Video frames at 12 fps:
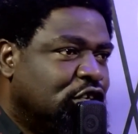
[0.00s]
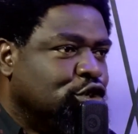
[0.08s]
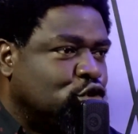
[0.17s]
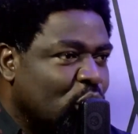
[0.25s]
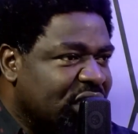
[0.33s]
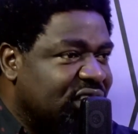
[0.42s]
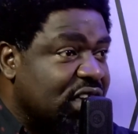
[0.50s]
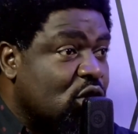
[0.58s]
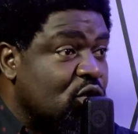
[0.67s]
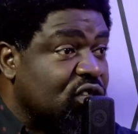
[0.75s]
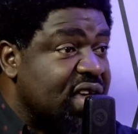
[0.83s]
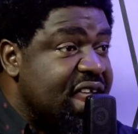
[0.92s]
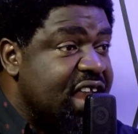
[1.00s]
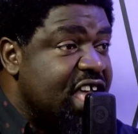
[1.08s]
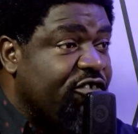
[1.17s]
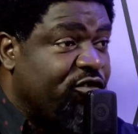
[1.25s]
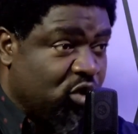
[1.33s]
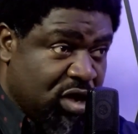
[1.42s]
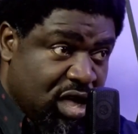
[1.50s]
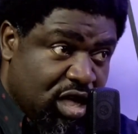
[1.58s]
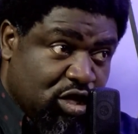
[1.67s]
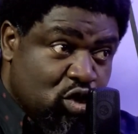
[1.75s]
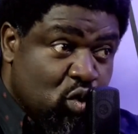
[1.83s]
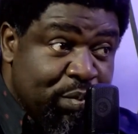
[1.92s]
So it's a concerted effort.
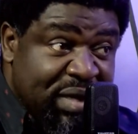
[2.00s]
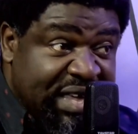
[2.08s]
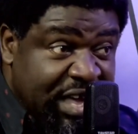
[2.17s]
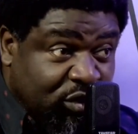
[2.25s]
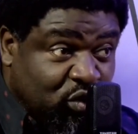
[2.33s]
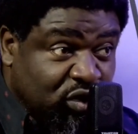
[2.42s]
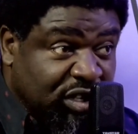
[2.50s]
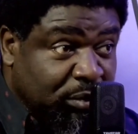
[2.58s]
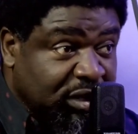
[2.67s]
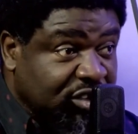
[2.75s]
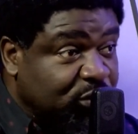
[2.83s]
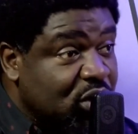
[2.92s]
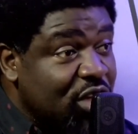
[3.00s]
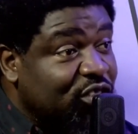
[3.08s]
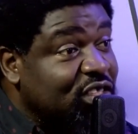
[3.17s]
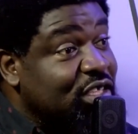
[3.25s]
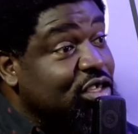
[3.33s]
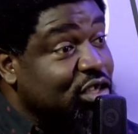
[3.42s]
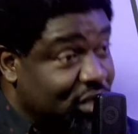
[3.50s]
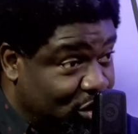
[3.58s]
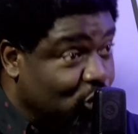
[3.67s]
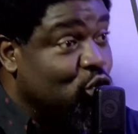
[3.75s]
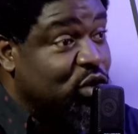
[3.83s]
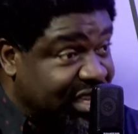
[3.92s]
You begin to diminish because
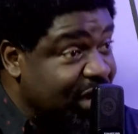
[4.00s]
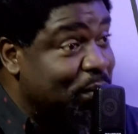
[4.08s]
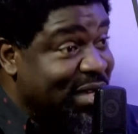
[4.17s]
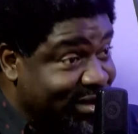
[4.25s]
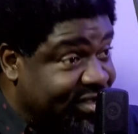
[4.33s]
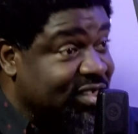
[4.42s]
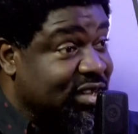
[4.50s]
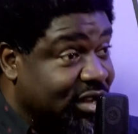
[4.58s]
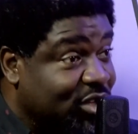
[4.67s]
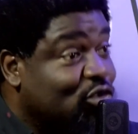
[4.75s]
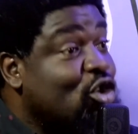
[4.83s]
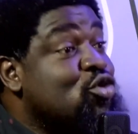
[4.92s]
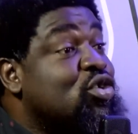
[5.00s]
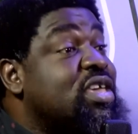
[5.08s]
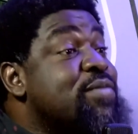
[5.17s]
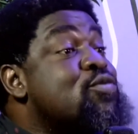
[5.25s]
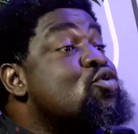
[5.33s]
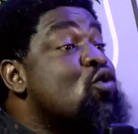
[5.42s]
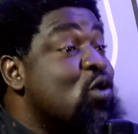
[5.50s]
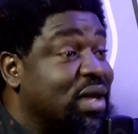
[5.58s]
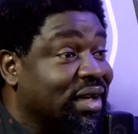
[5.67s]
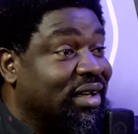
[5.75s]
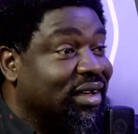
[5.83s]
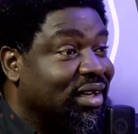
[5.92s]
you keep eating. So you keep
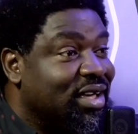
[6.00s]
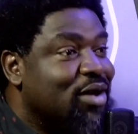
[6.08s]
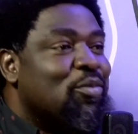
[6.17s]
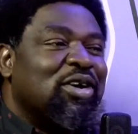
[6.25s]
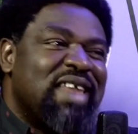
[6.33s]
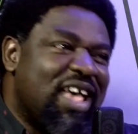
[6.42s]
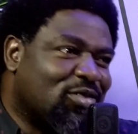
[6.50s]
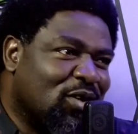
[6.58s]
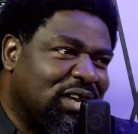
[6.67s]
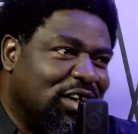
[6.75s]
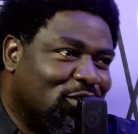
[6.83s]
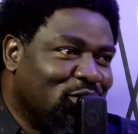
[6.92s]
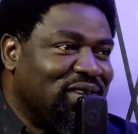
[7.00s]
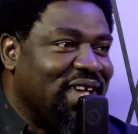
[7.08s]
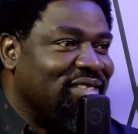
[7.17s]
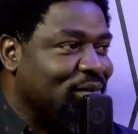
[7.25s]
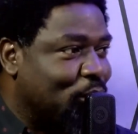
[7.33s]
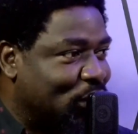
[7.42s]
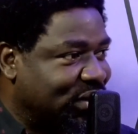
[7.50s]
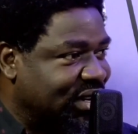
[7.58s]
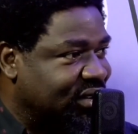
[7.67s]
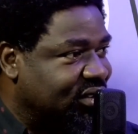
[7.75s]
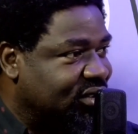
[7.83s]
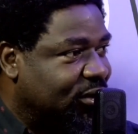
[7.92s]
growing. But that's not the growth that is
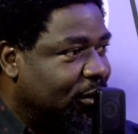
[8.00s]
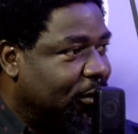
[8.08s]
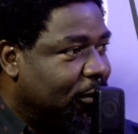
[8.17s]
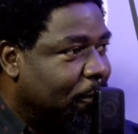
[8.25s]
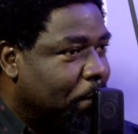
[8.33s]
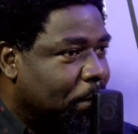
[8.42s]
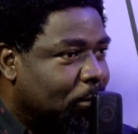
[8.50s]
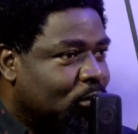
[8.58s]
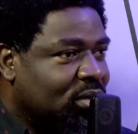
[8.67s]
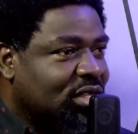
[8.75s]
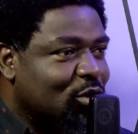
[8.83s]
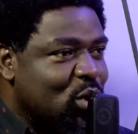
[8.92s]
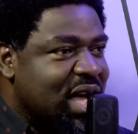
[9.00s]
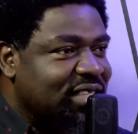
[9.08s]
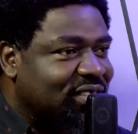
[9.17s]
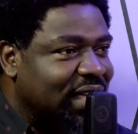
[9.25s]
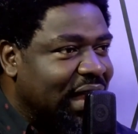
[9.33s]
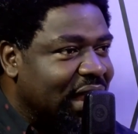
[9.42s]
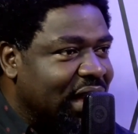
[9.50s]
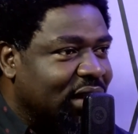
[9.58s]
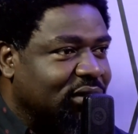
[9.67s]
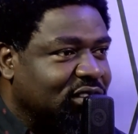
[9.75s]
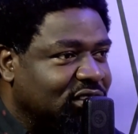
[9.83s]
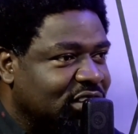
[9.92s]
important. Look at Sele
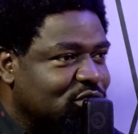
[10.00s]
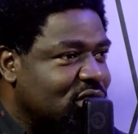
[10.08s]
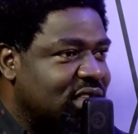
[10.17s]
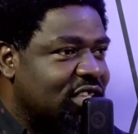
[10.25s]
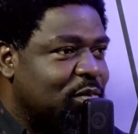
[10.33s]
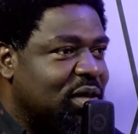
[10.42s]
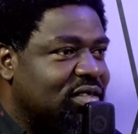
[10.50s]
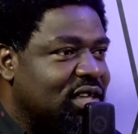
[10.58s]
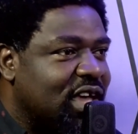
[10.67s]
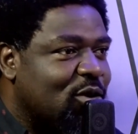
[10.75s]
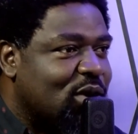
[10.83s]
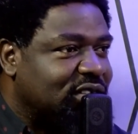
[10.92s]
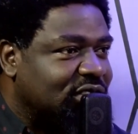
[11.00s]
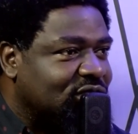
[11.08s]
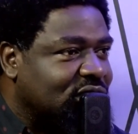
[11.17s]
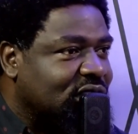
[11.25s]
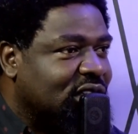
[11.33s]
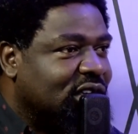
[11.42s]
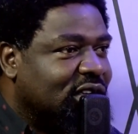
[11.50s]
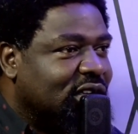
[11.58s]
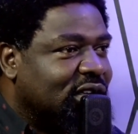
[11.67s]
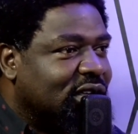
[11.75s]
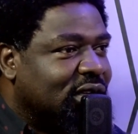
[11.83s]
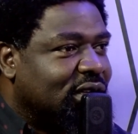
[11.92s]
now. She's the shortest person in Equa TV.
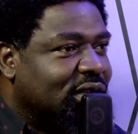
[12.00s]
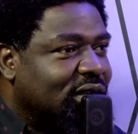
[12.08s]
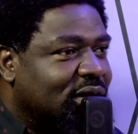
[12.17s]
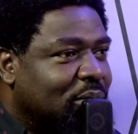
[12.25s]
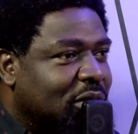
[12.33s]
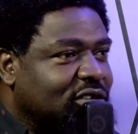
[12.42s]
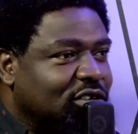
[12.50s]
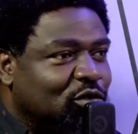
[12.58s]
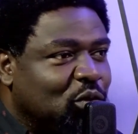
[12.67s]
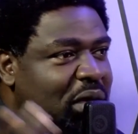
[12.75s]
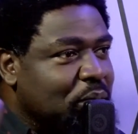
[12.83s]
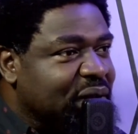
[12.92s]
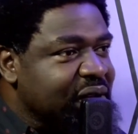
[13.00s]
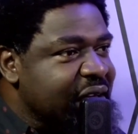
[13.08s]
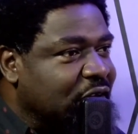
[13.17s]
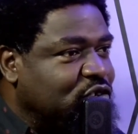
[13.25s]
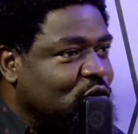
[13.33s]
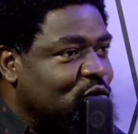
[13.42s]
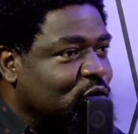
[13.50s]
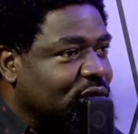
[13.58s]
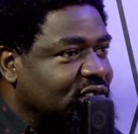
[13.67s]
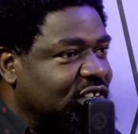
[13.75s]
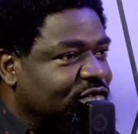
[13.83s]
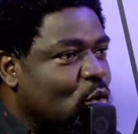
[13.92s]
But she's doing brilliant shows on
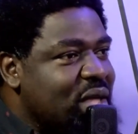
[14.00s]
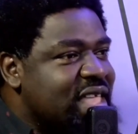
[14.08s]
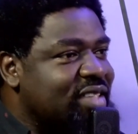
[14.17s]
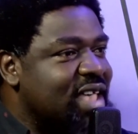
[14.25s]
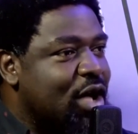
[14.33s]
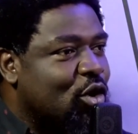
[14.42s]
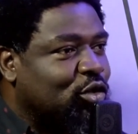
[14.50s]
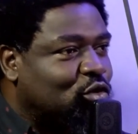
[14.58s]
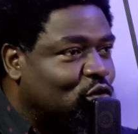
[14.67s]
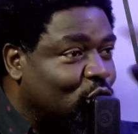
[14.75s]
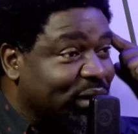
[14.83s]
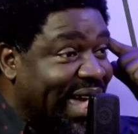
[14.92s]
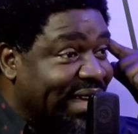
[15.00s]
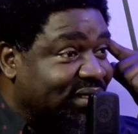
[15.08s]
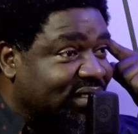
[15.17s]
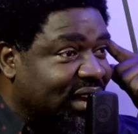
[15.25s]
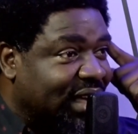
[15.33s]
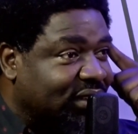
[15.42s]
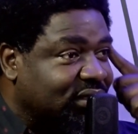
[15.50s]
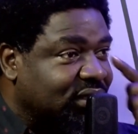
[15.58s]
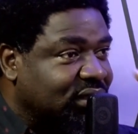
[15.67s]
TV. What has that got to do with her intellect?